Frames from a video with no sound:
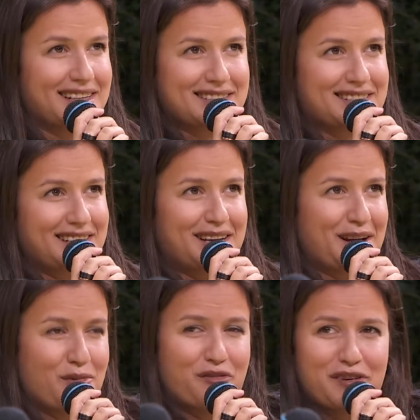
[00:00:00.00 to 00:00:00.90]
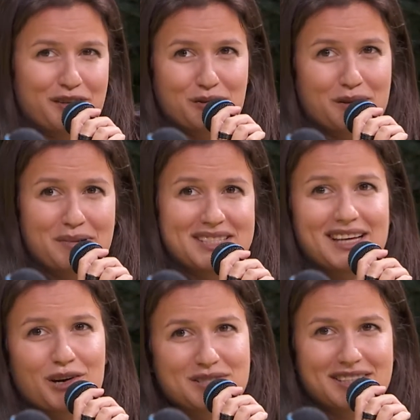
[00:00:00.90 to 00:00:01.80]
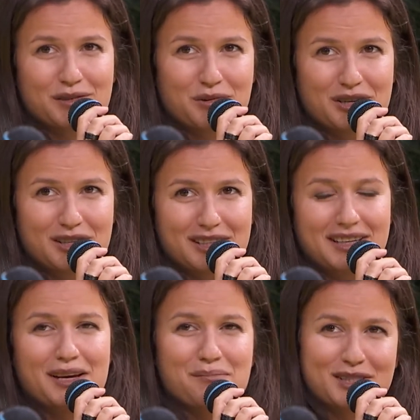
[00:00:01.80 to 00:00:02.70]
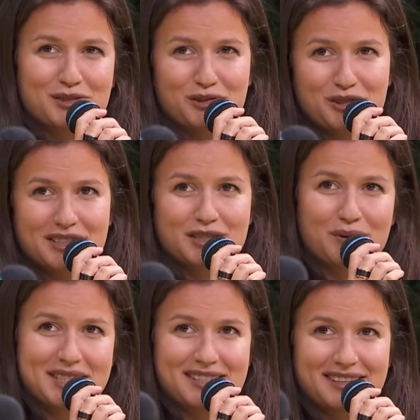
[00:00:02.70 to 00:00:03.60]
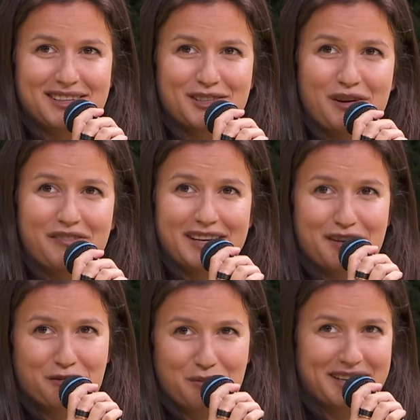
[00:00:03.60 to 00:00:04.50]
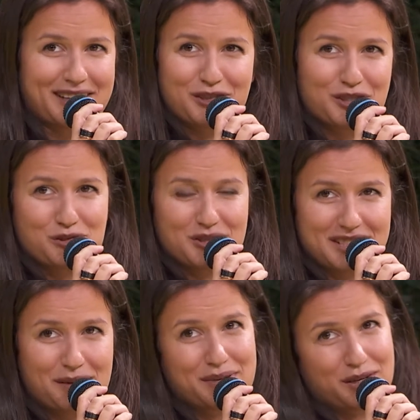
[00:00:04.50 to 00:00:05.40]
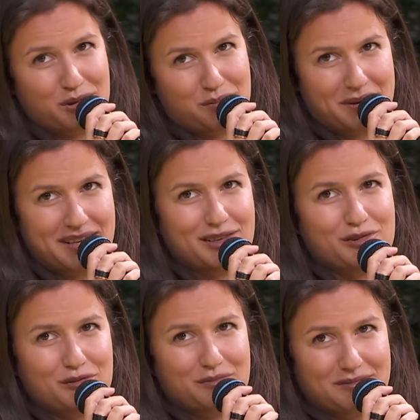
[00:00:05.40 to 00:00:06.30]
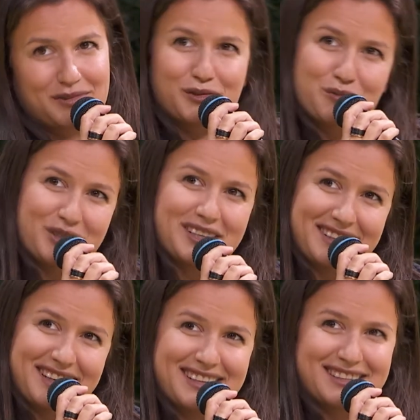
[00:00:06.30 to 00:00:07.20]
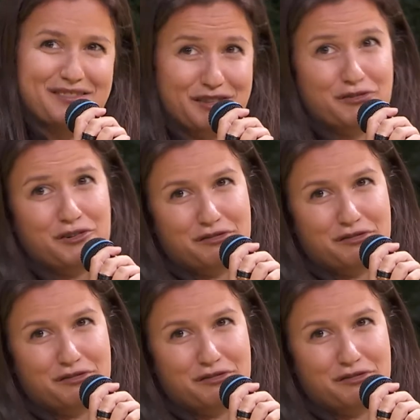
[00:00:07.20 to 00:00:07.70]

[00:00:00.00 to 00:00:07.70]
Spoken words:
let's say I'm offering you the best house in the world, but you know that once a year you have an earthquake and no insurance company would pay, you wouldn't take it, even for